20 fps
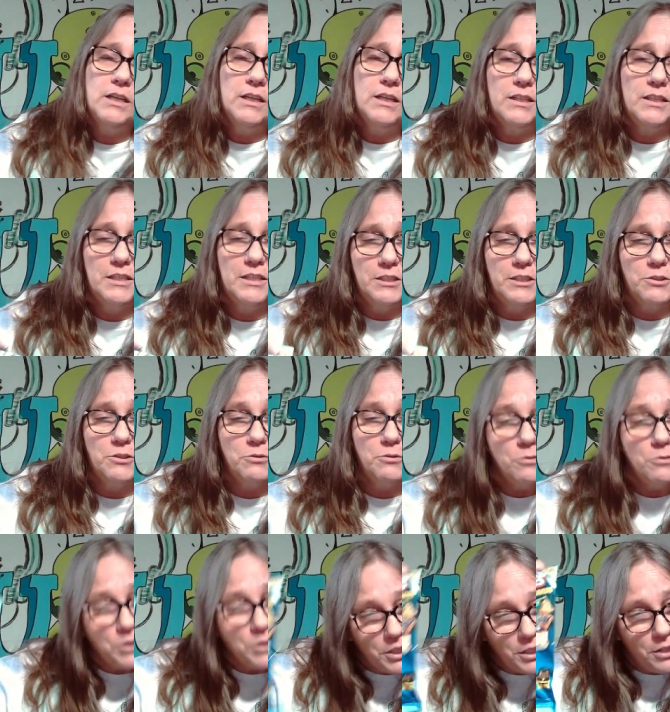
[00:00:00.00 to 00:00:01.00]
these
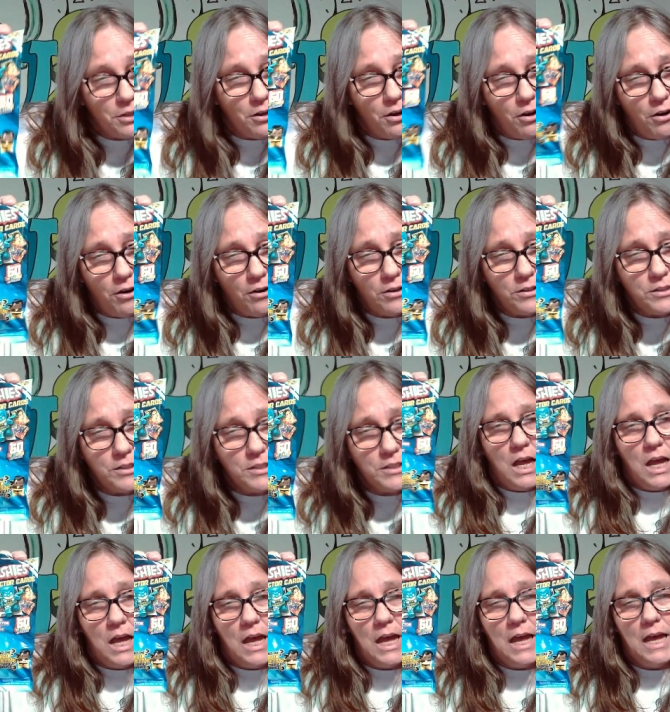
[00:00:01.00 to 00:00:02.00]
Ooshie
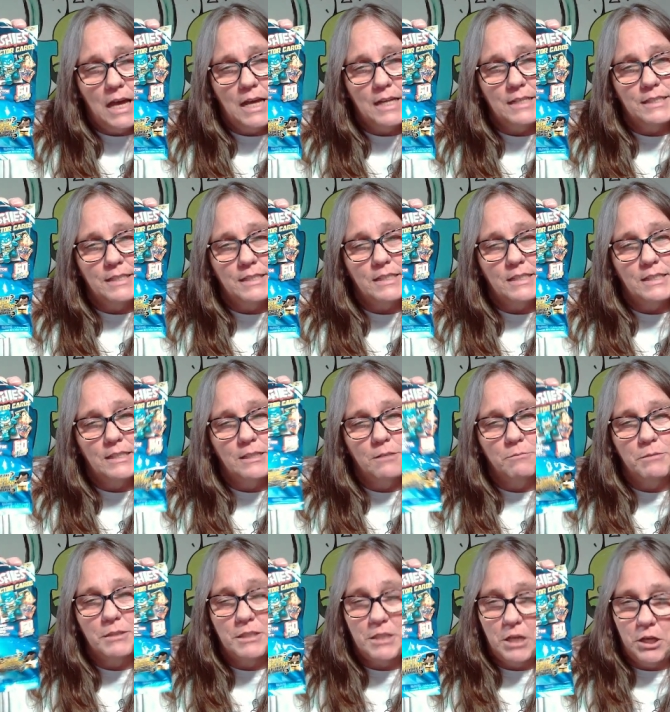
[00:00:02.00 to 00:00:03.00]
cards, and let
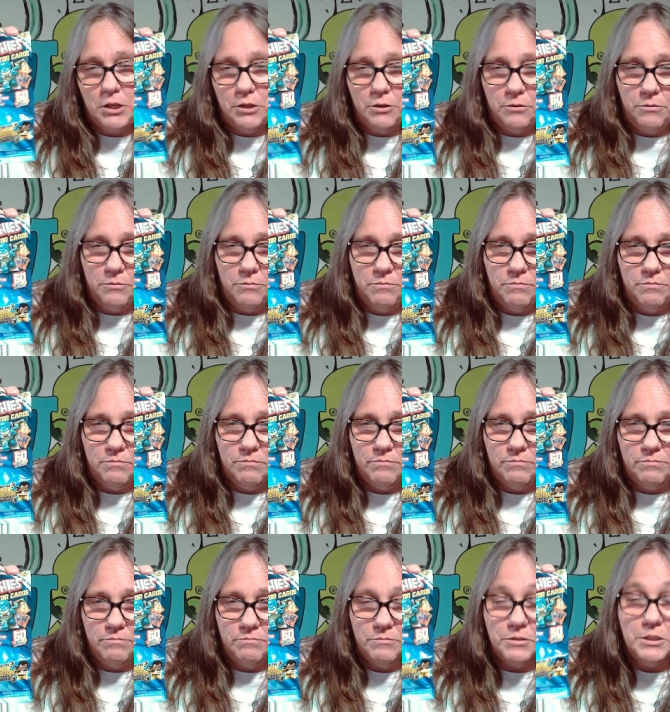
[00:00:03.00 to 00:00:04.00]
me tell you,
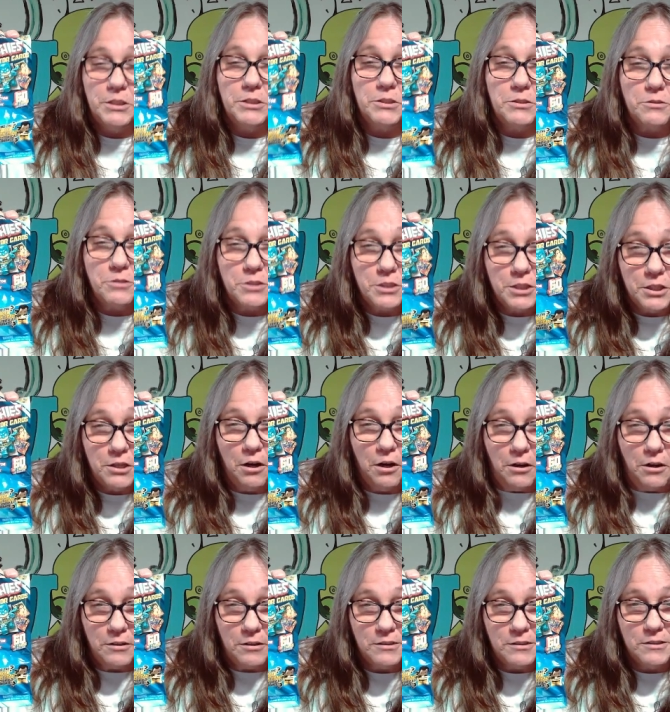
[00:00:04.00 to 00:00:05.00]
these Ooshie
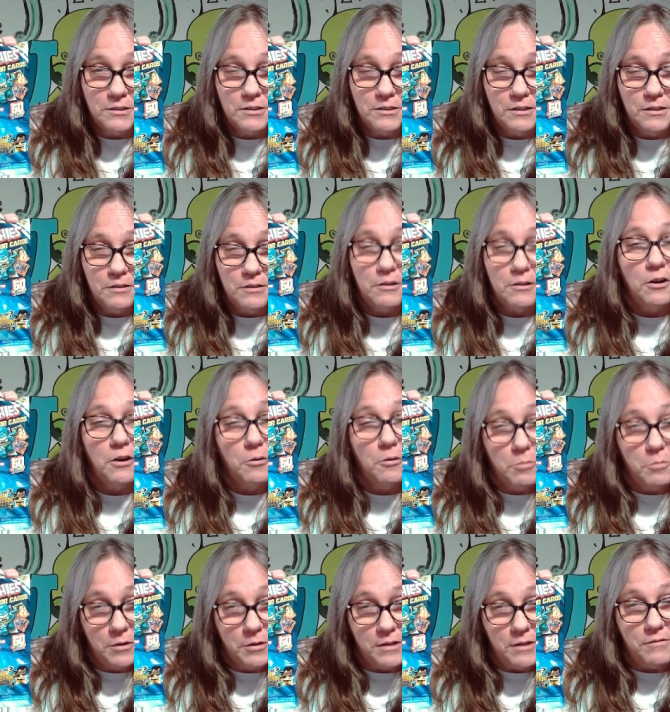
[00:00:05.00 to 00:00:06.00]
cards are
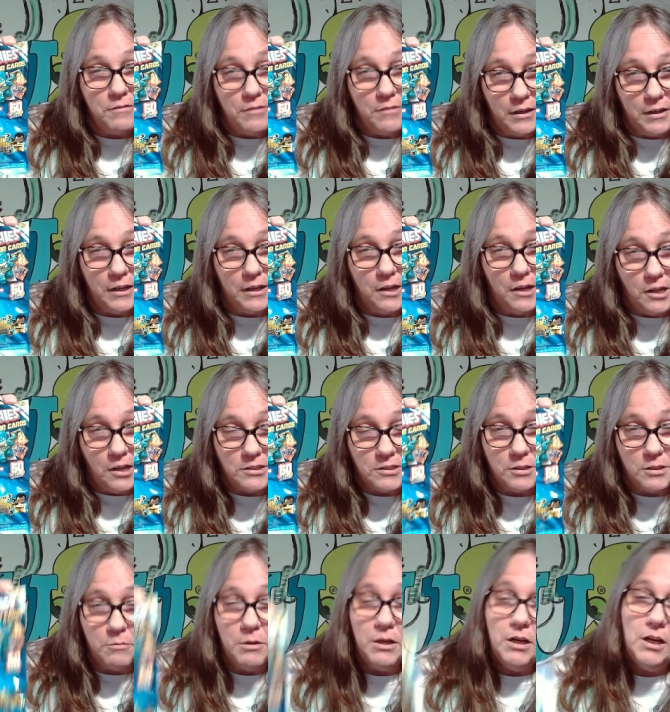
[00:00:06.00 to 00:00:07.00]
pretty friggin'
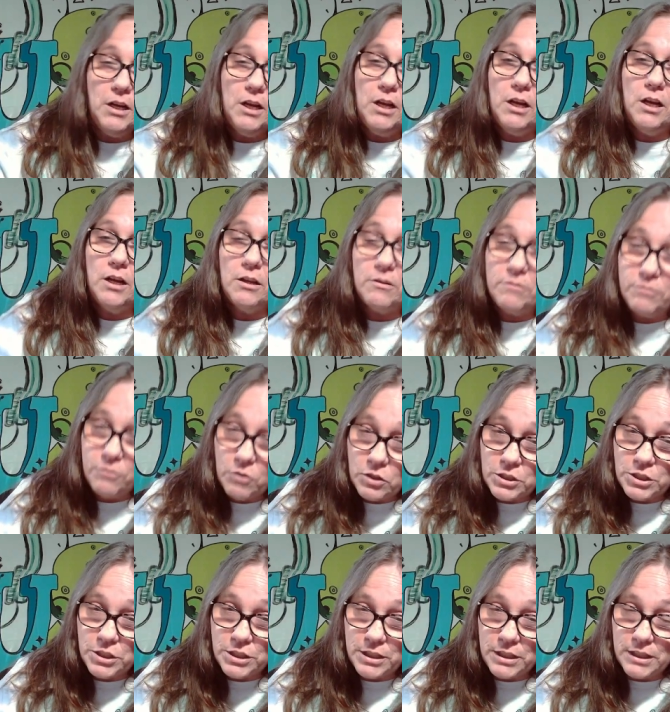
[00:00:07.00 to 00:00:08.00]
awesome.
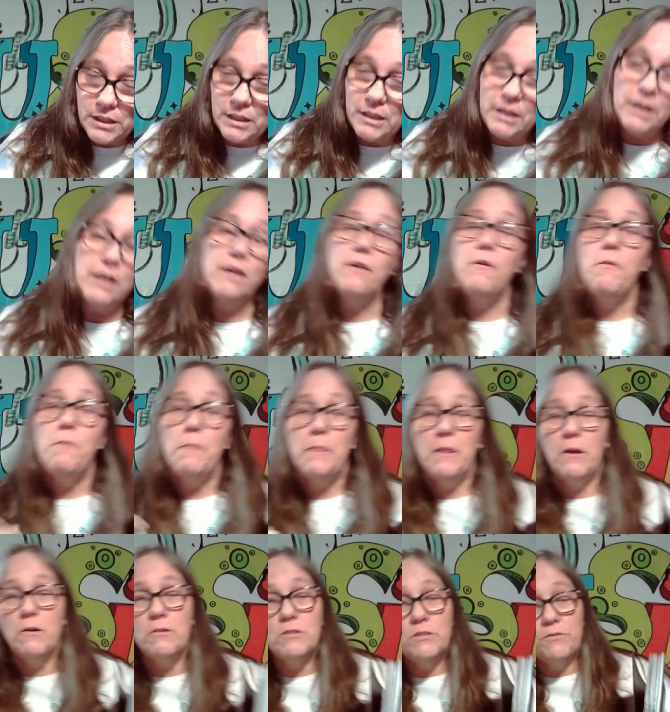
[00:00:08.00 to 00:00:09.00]
Unfortunately,
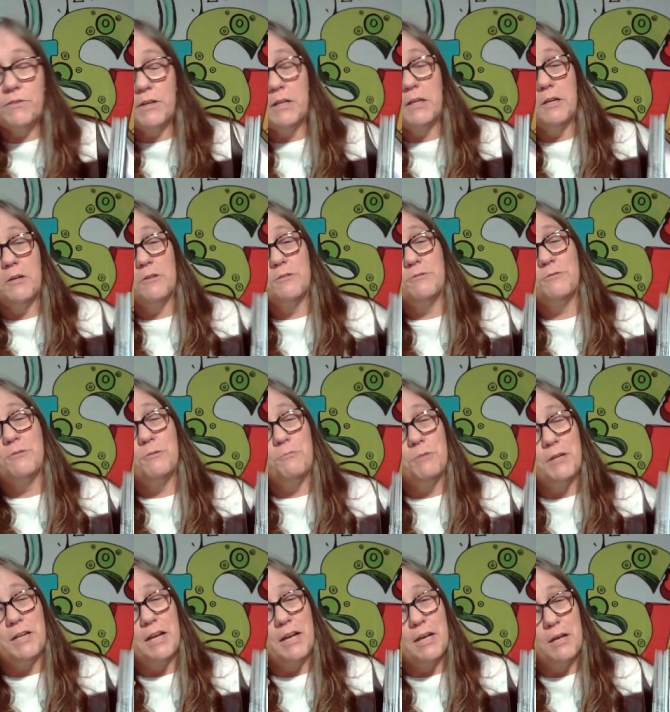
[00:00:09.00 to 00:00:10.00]
those videos were
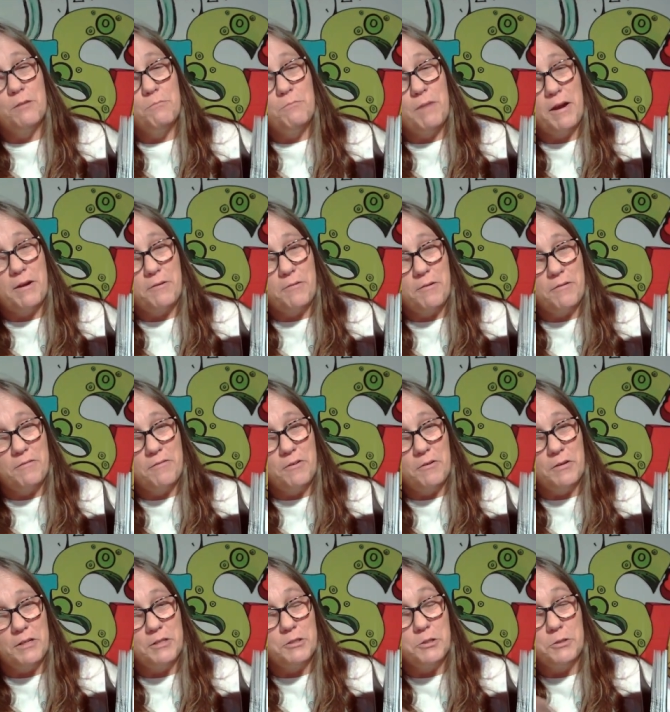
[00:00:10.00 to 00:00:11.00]
when I had microphone
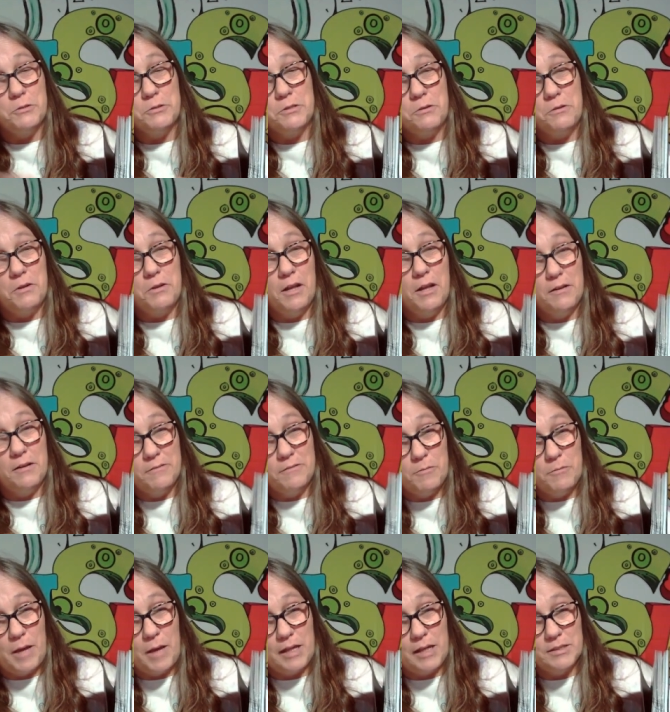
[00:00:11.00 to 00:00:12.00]
issues, so none of
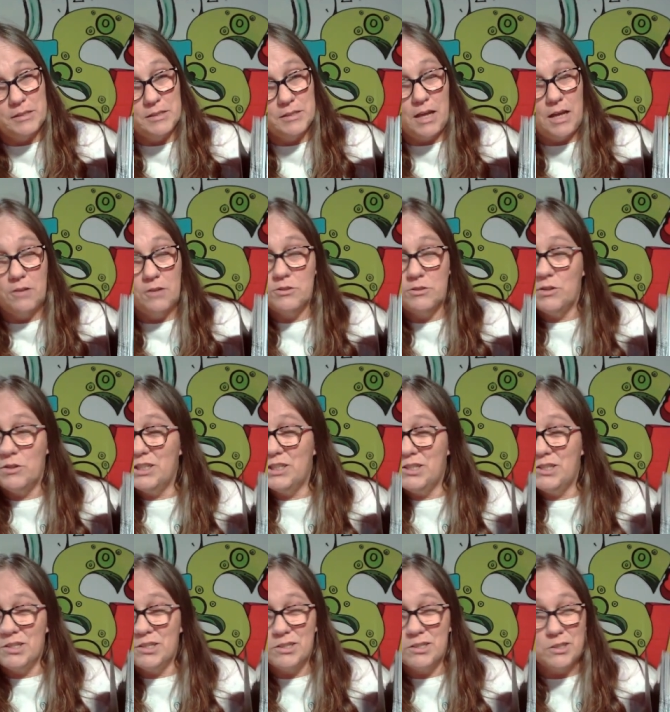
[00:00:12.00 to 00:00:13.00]
them had sound, so I
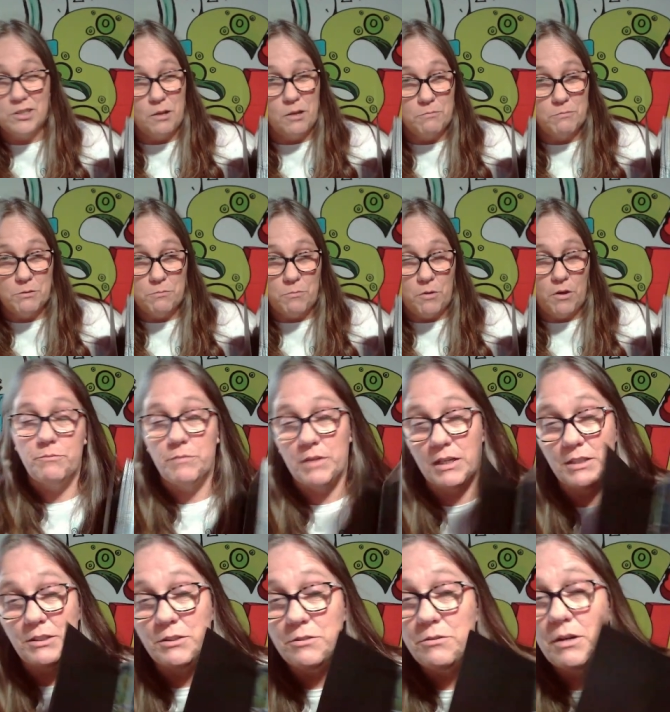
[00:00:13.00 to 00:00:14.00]
just dumped them all.
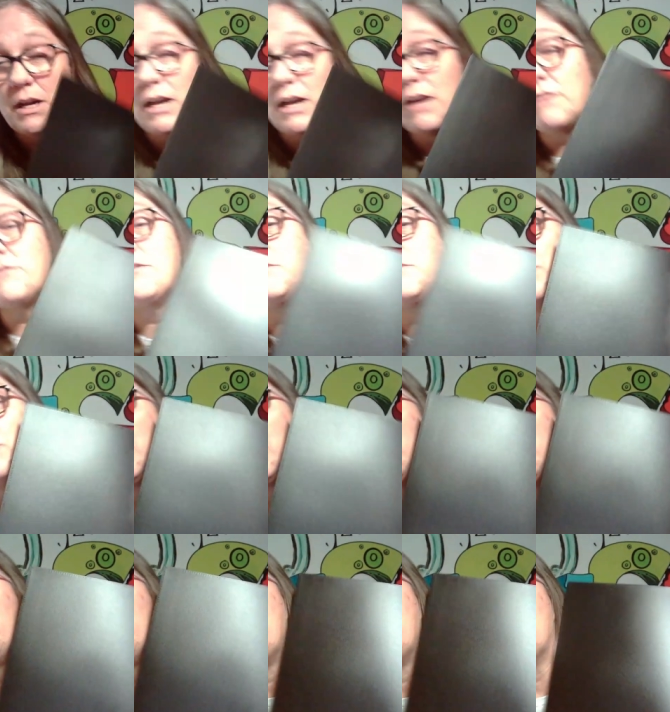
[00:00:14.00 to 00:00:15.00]
I do have them all
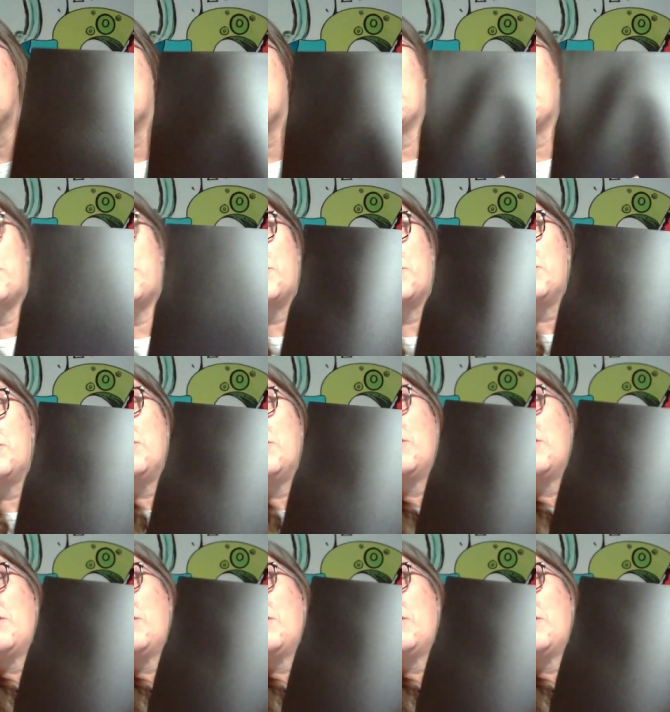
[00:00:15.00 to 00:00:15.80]
here, so if you look,